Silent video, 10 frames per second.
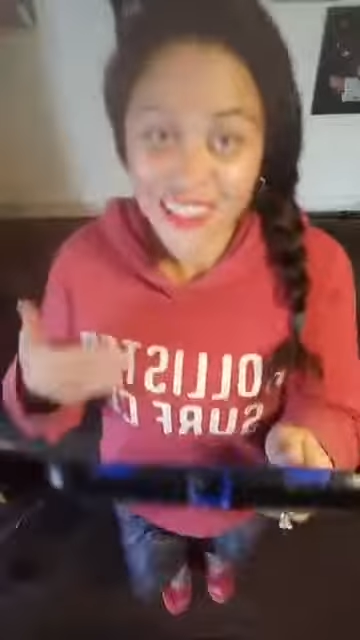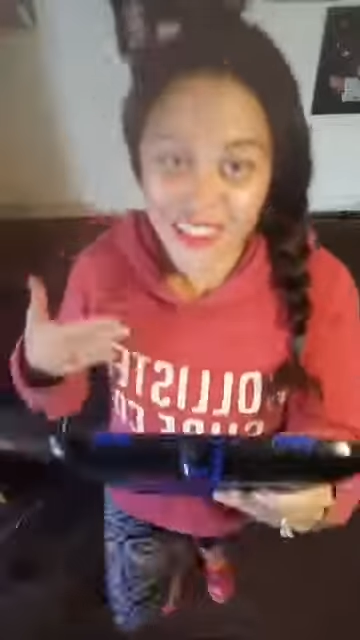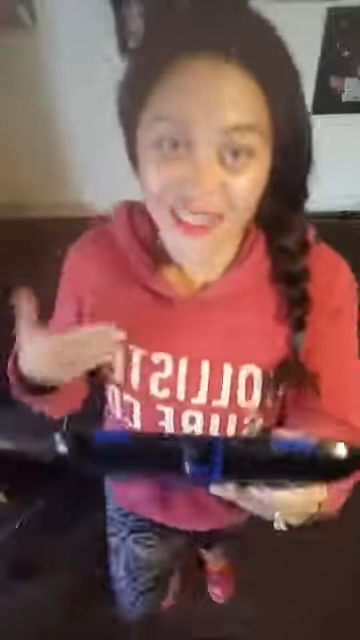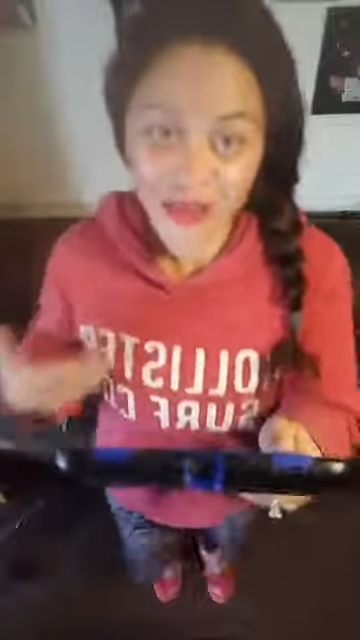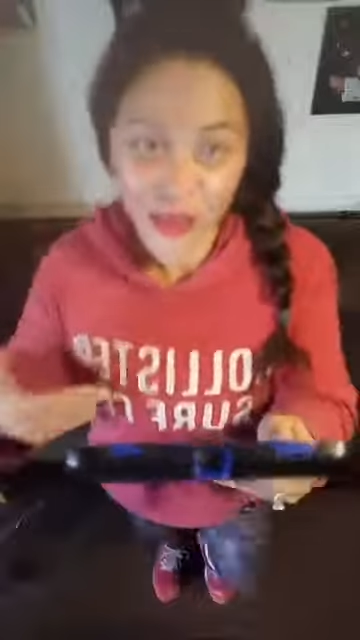
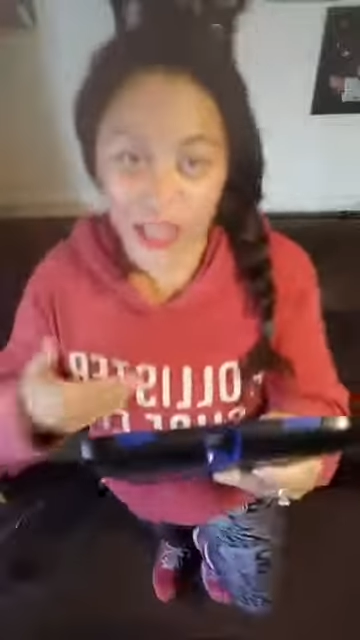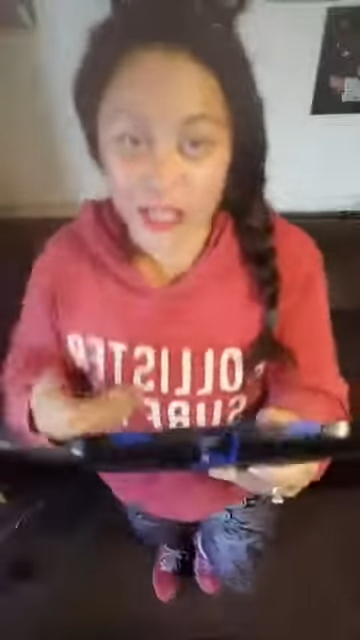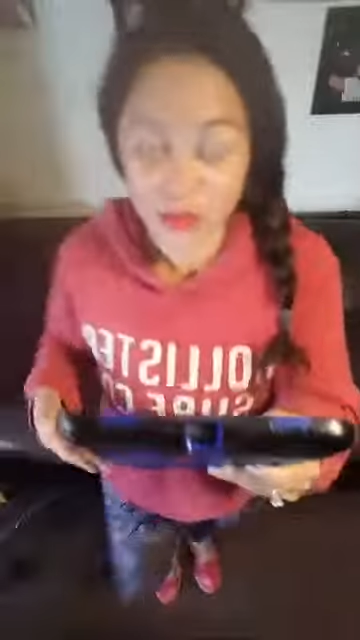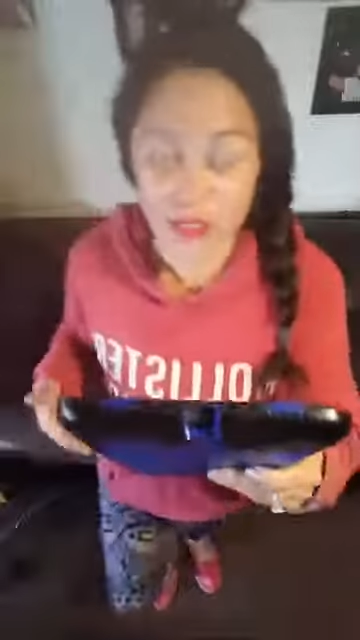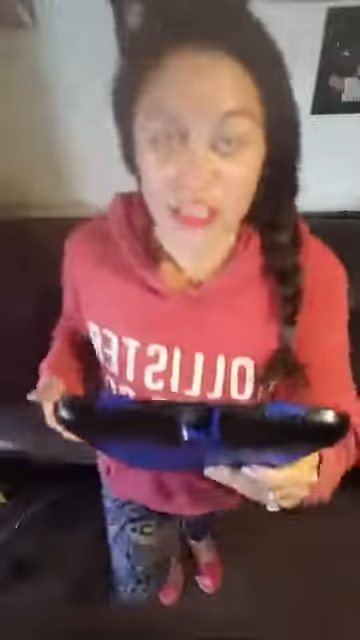us who
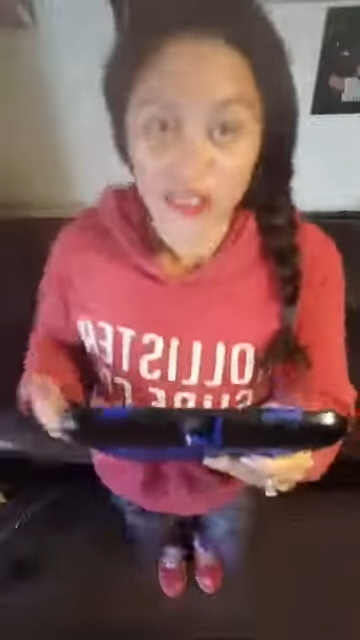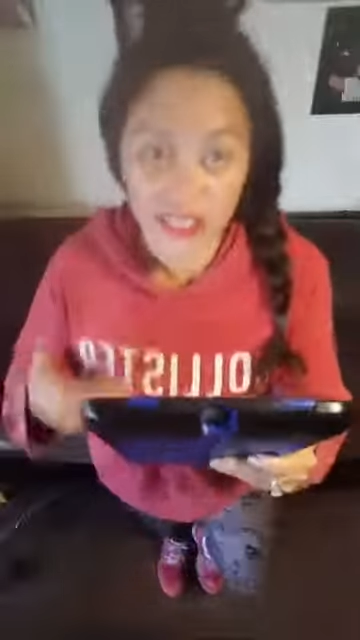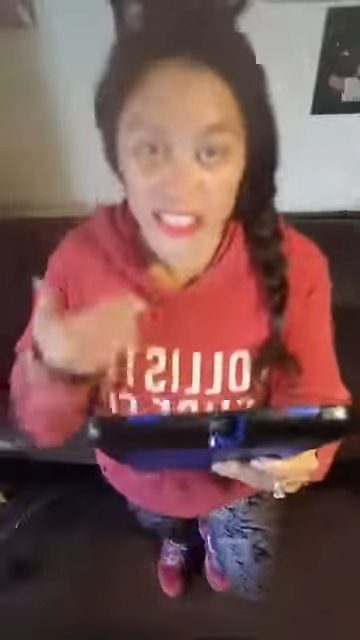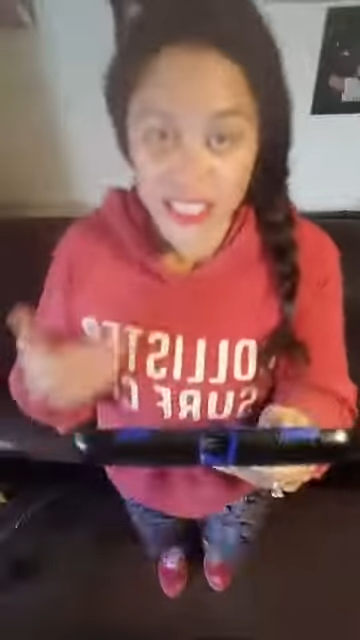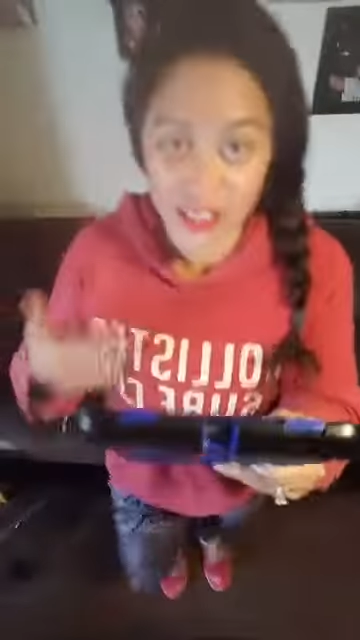ask for and the salvation
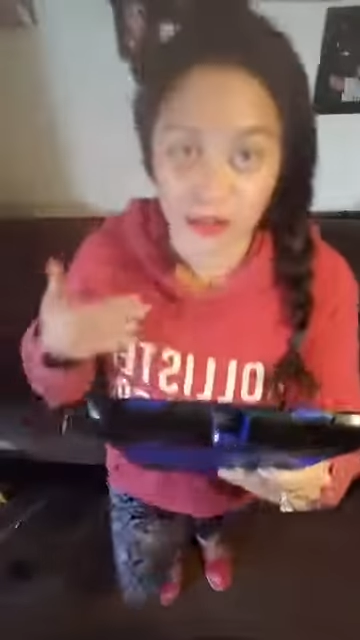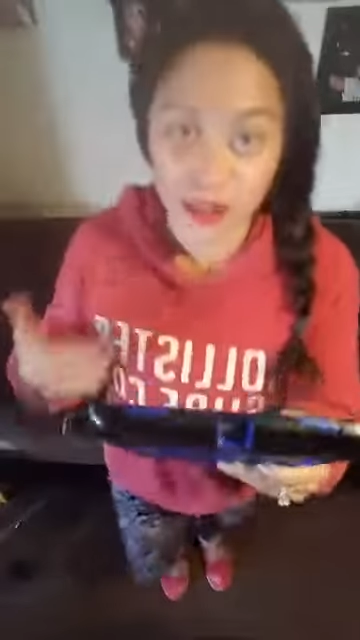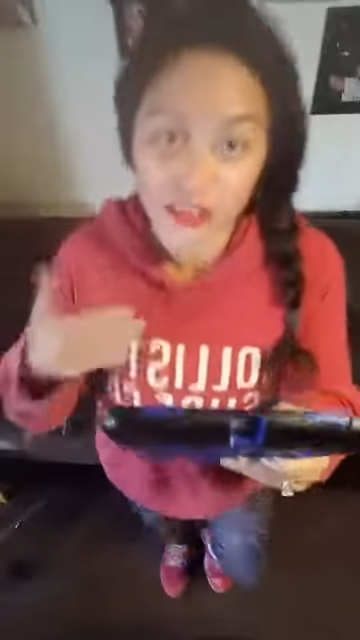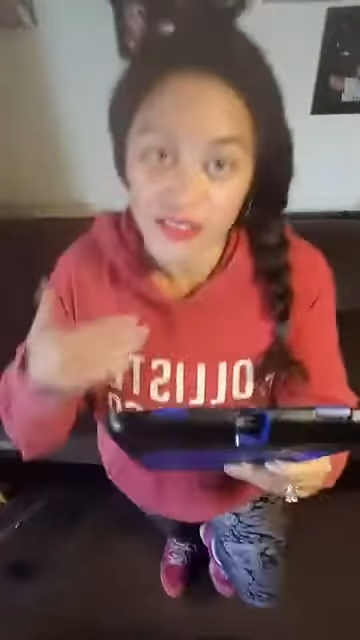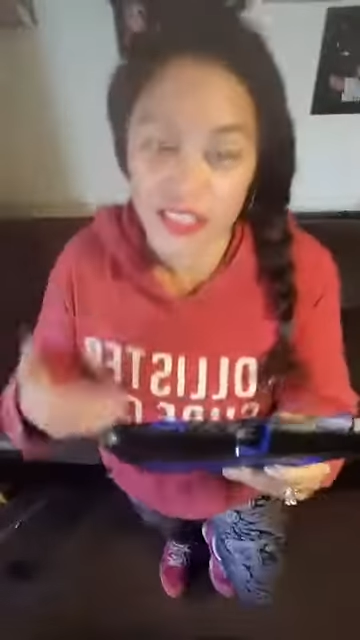Holy Spirit
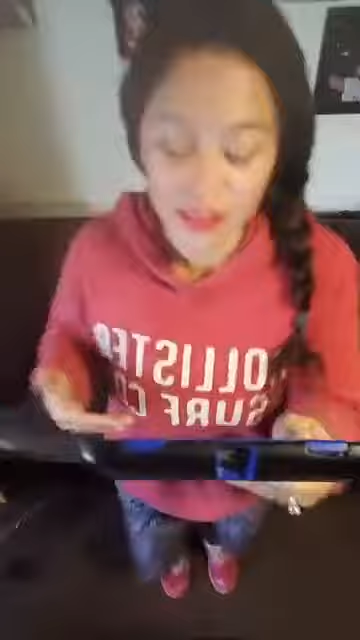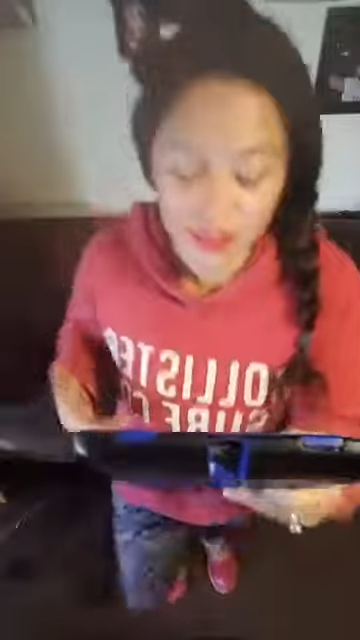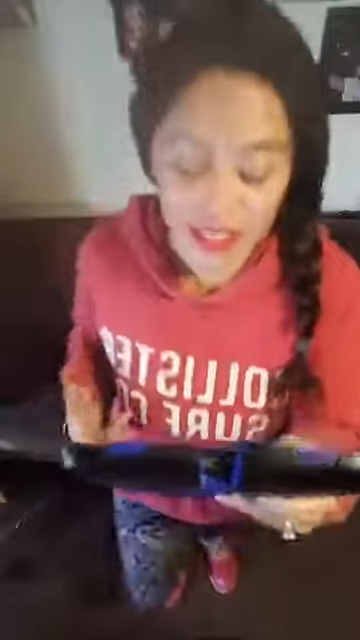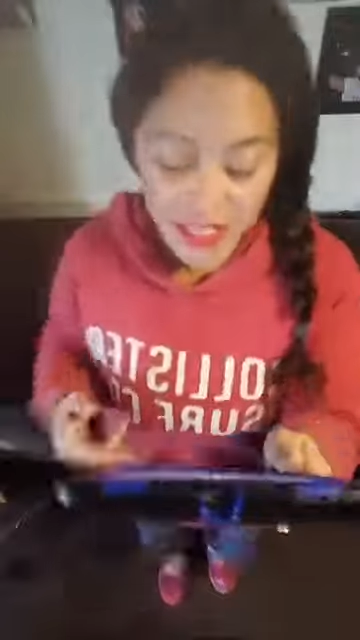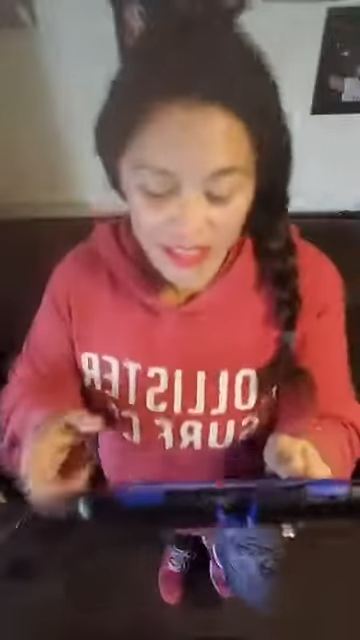and forgiveness also
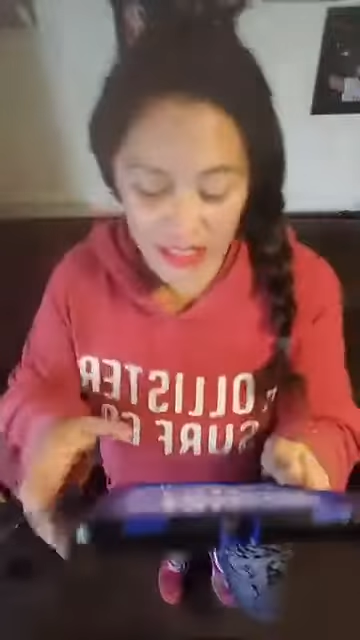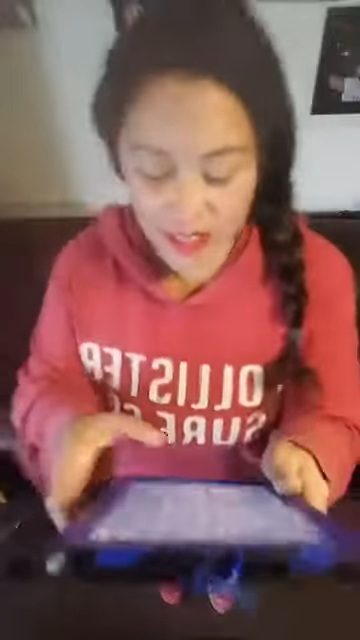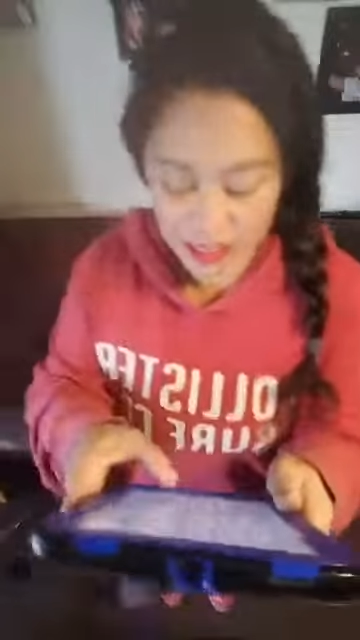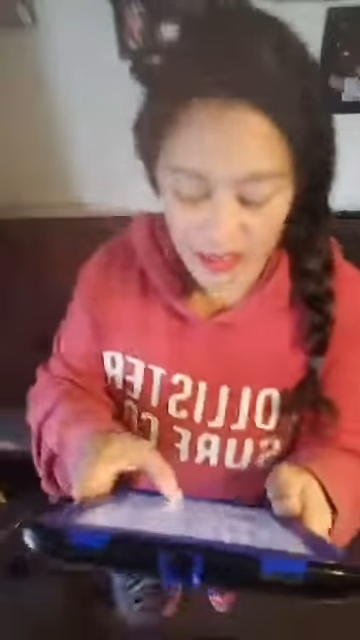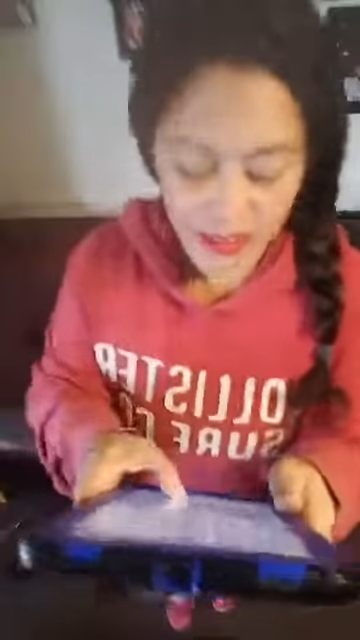of our
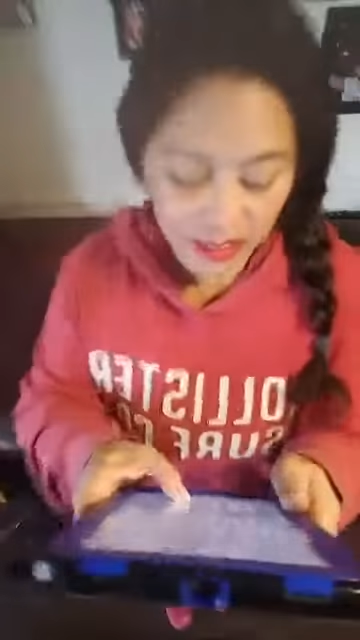testifies